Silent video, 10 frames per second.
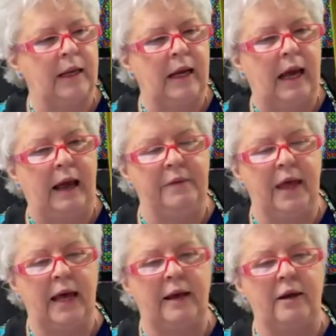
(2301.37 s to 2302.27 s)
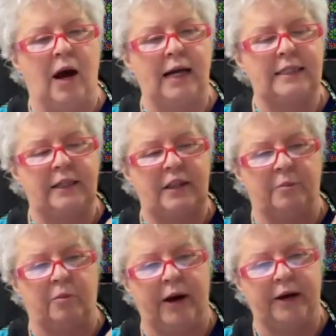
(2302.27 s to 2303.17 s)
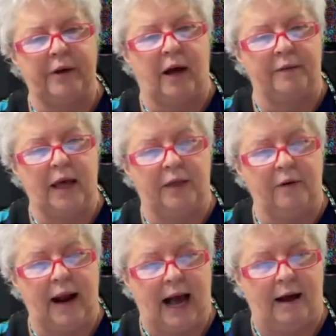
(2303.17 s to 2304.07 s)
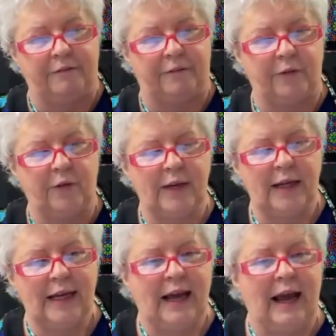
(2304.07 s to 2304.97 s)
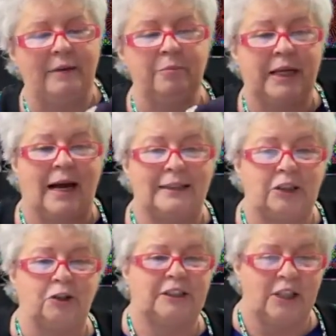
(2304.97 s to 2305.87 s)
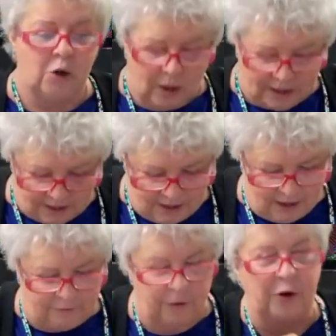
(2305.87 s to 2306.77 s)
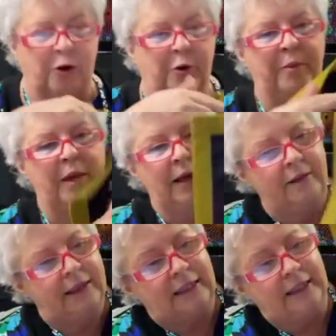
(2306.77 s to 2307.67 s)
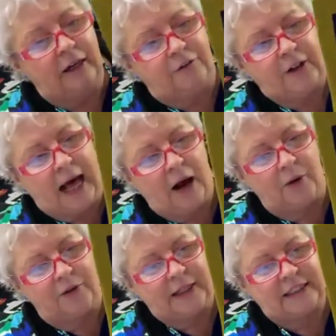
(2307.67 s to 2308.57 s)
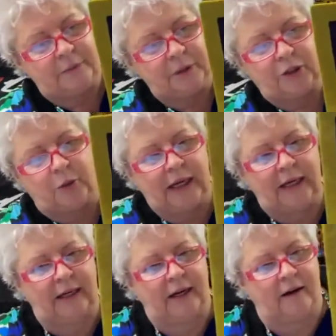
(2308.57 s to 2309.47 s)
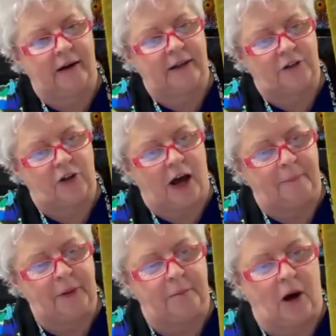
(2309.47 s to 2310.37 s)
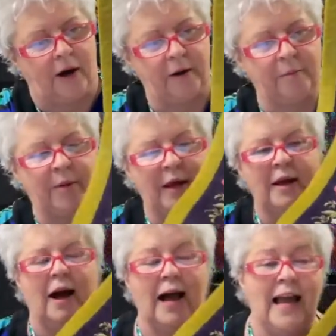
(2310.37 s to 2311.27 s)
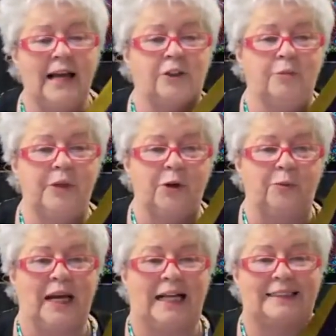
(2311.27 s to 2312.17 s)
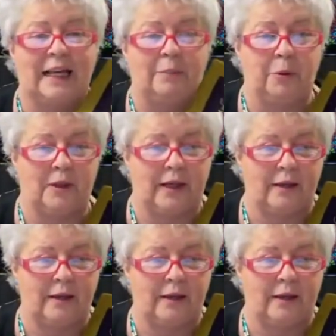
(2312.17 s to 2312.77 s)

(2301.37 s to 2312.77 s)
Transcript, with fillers: And then I did the embroidery on the other half. And because there still wasn't enough room, the little flower that's in between here at the top and the bottom, I had to rehoop that separately.